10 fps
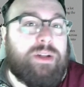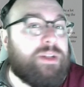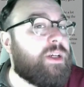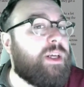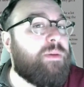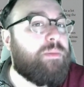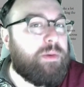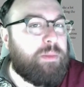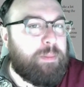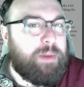to keep
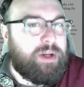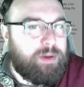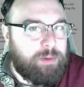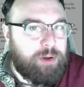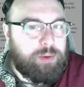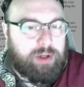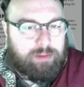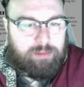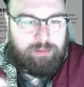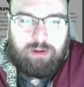the momentum going.
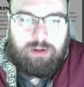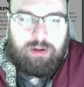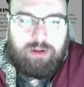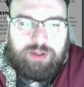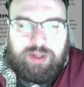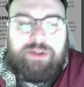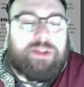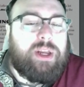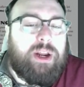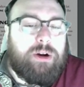Since
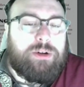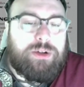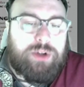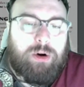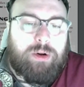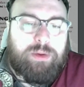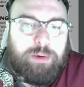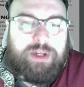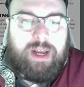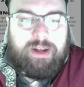the characters are the
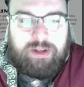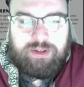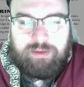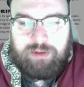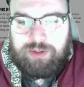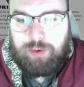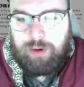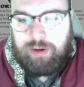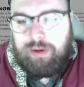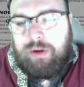protagonists of the
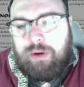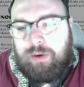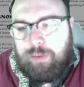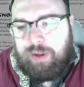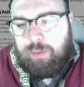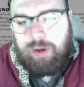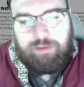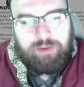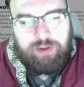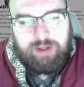story, when they wait
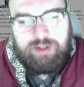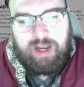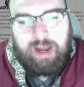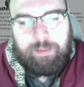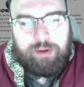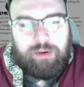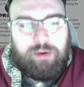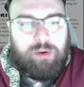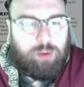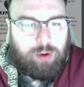for things to happen
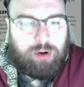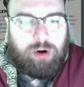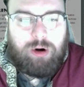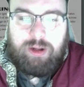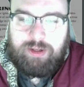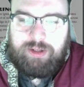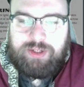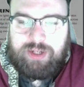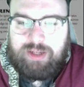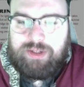or are
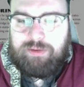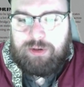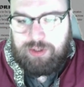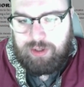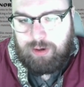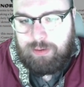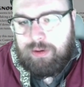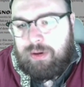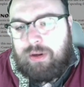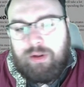indecisive or slow,
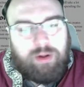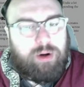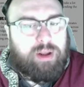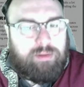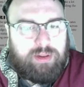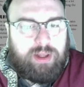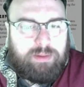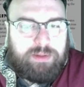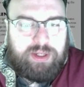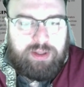they're giving the
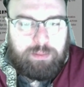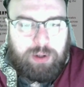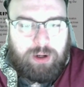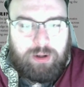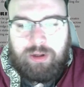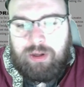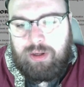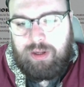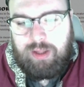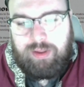M C the ball
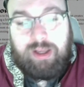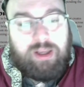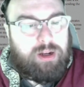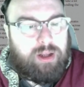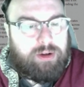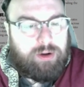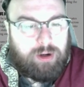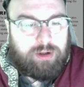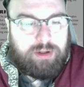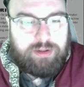and they get a
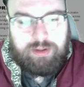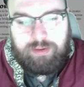darkness.